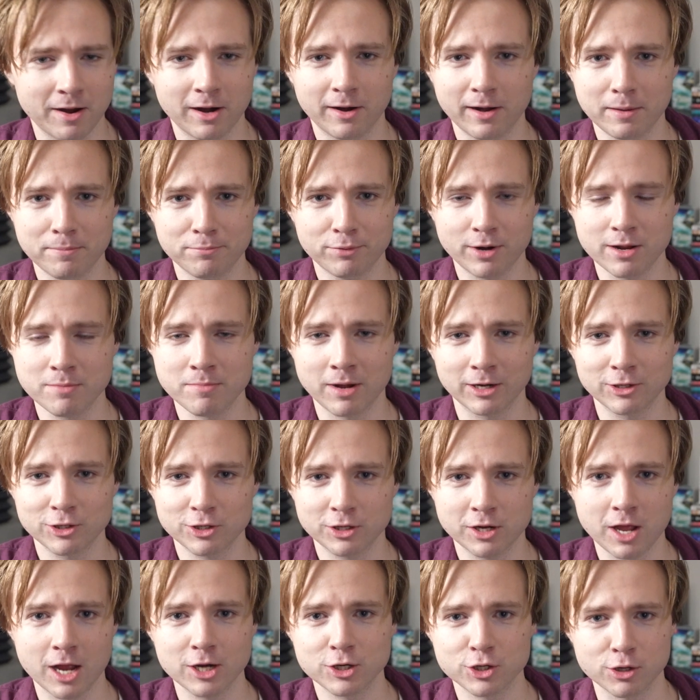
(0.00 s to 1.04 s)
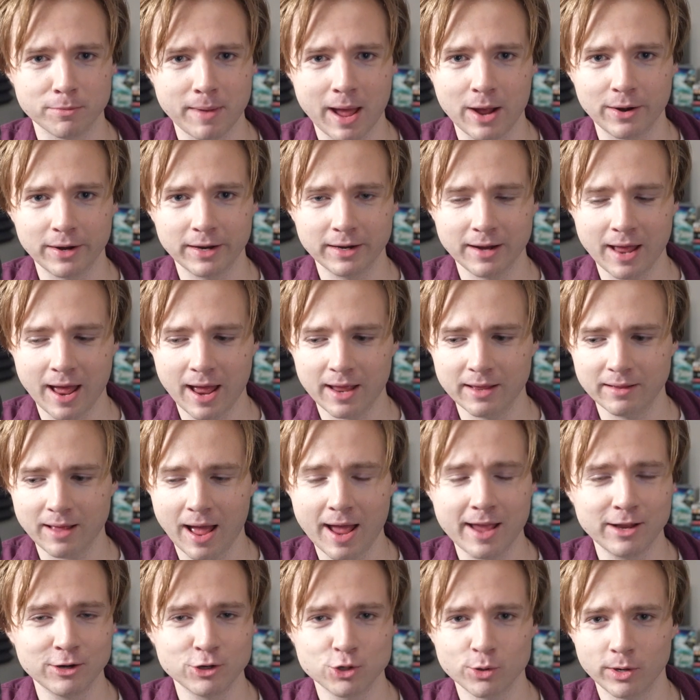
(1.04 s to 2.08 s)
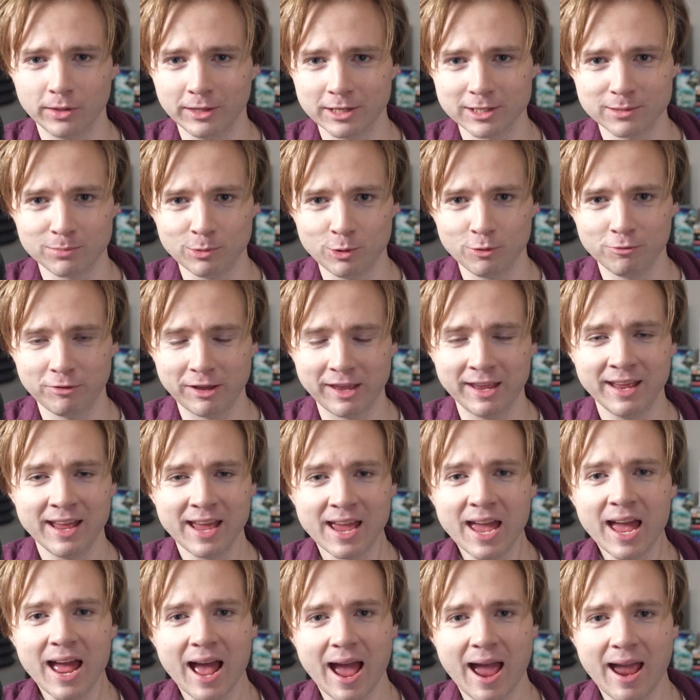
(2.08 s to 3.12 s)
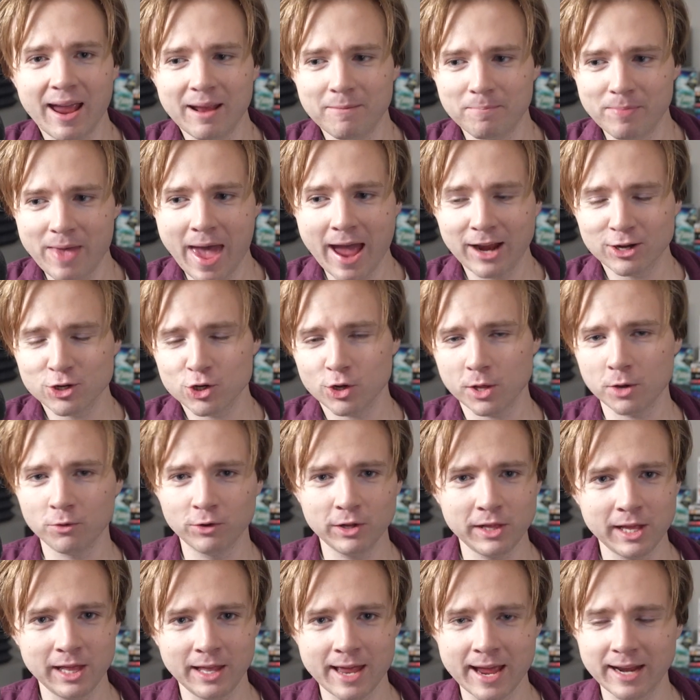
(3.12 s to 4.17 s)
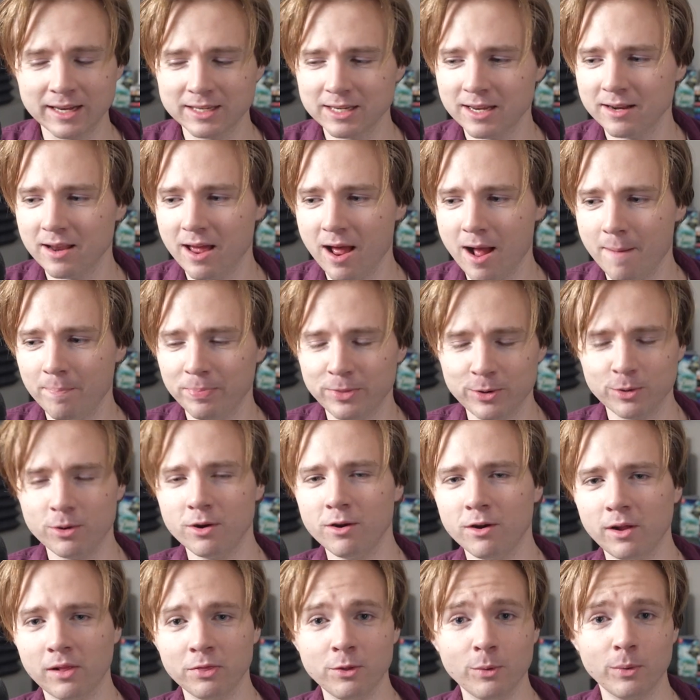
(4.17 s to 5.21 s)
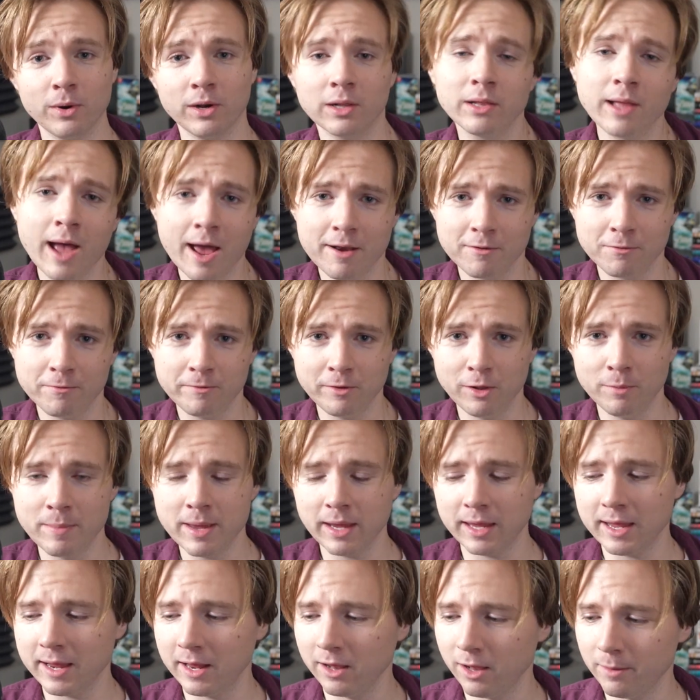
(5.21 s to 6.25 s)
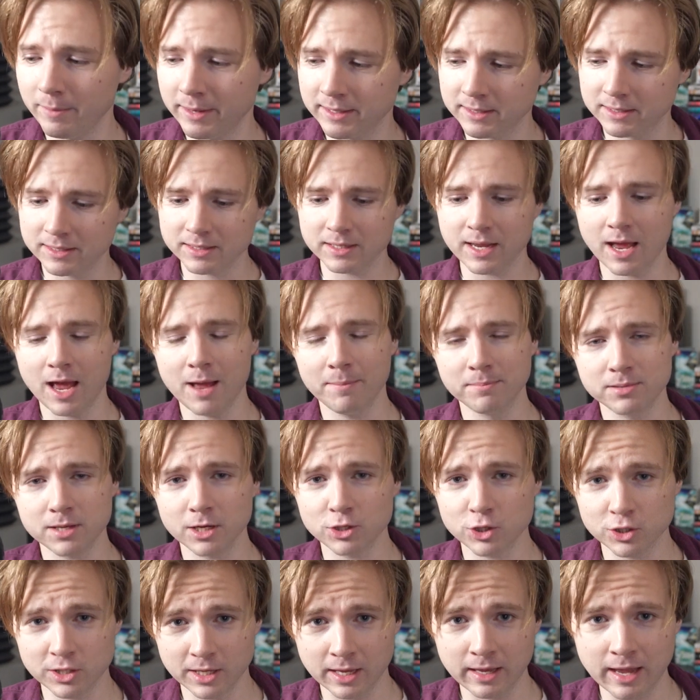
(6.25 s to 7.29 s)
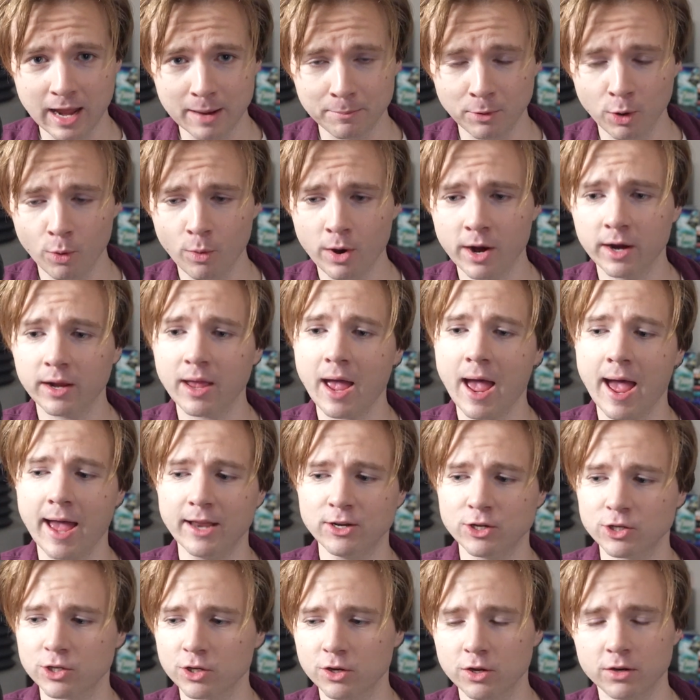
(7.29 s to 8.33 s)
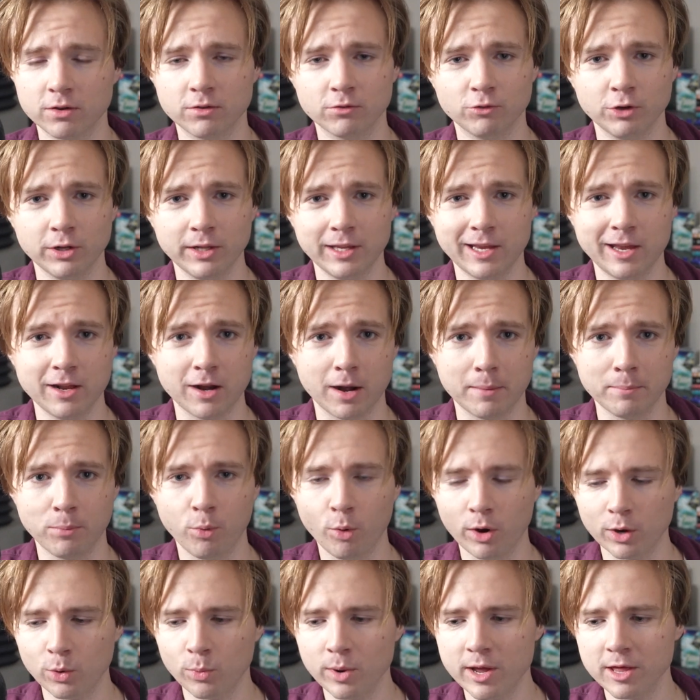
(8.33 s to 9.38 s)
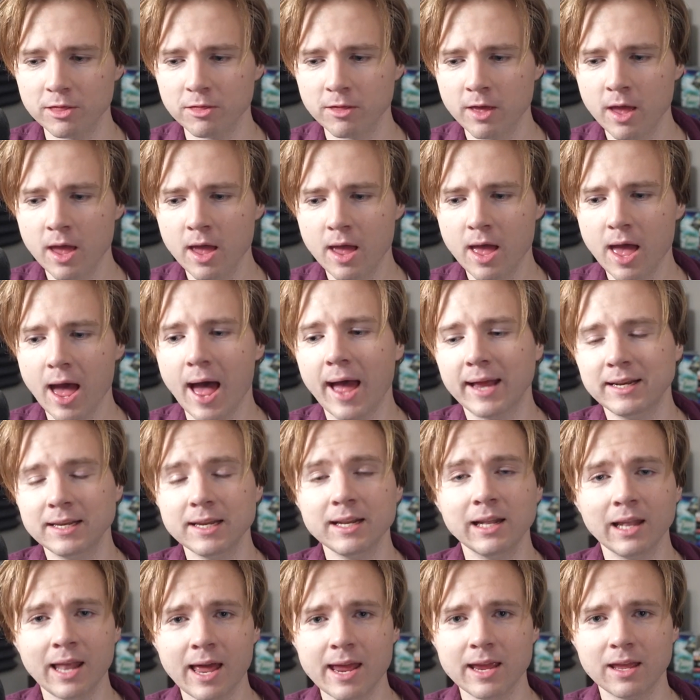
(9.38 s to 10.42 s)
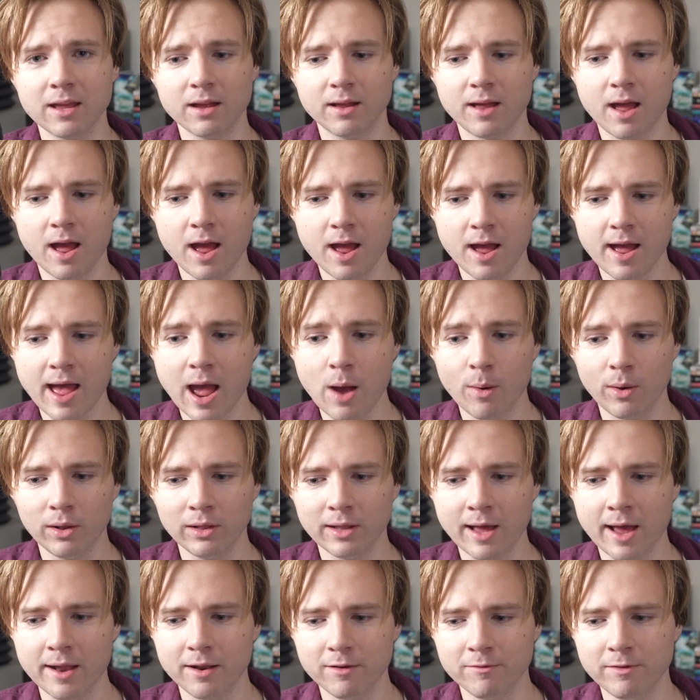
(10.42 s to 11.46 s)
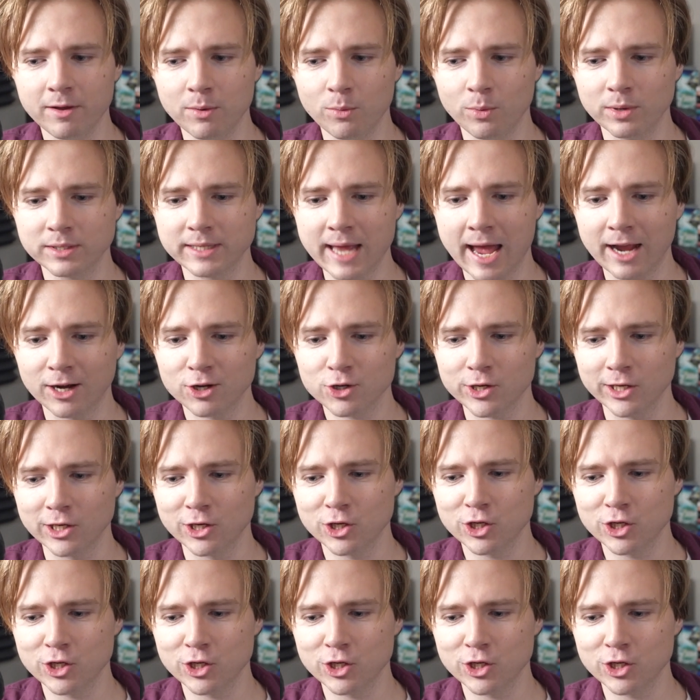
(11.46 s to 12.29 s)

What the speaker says: already pretty much gushed about it. I enjoyed this movie. I actually really liked it. There were a lot of filmmaking elements, such as the camera work, I just couldn't really get on board with. I did like how a lot of it was actually